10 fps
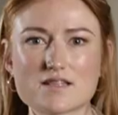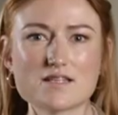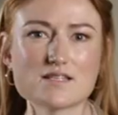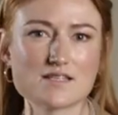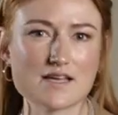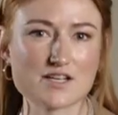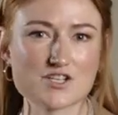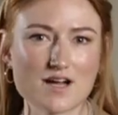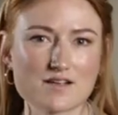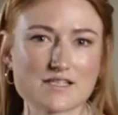This year,
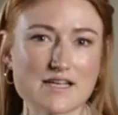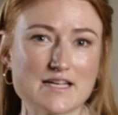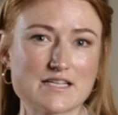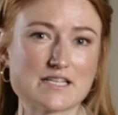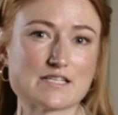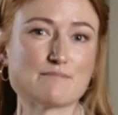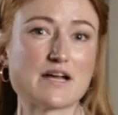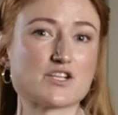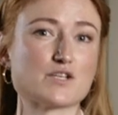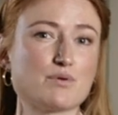Charles Ede has
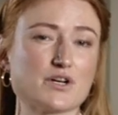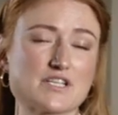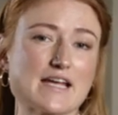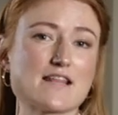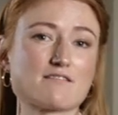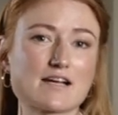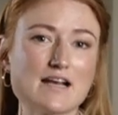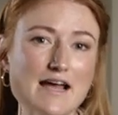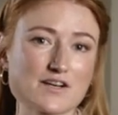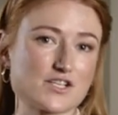managed to put together a
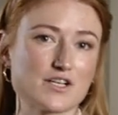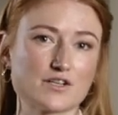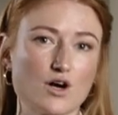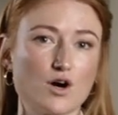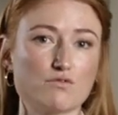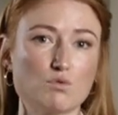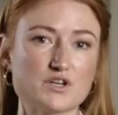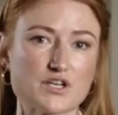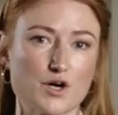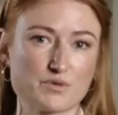collection of
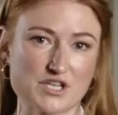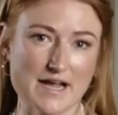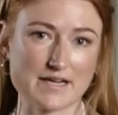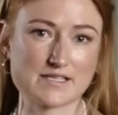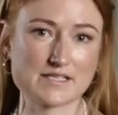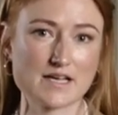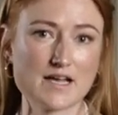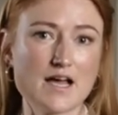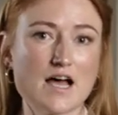wooden objects